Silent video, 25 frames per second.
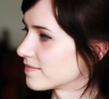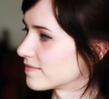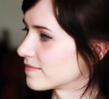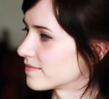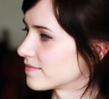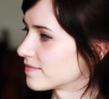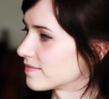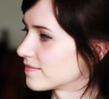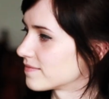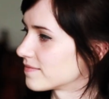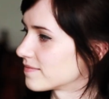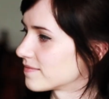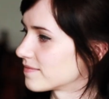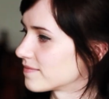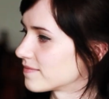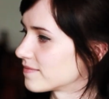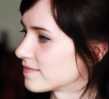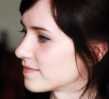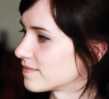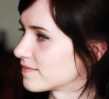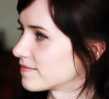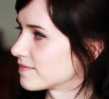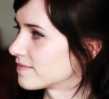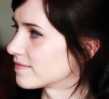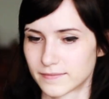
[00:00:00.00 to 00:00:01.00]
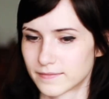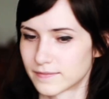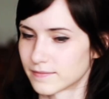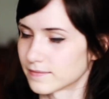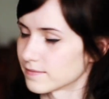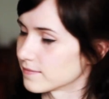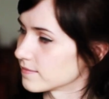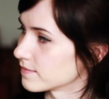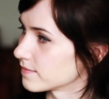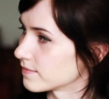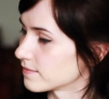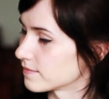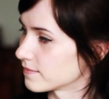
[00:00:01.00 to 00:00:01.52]

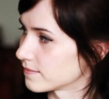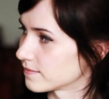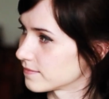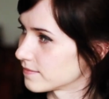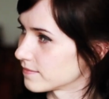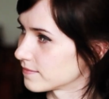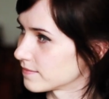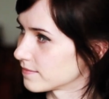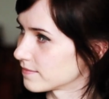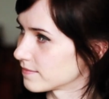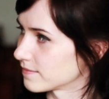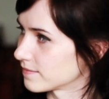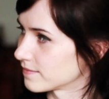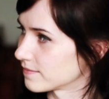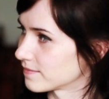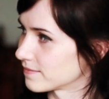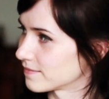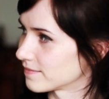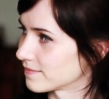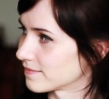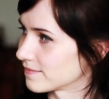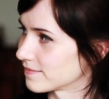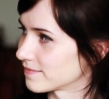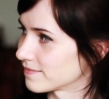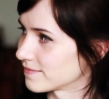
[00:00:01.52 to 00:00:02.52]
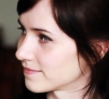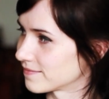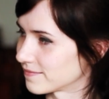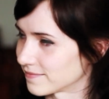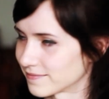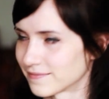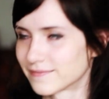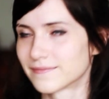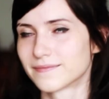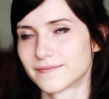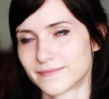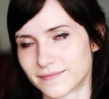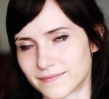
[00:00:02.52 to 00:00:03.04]

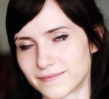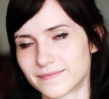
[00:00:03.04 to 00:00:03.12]
The person shown says nothing.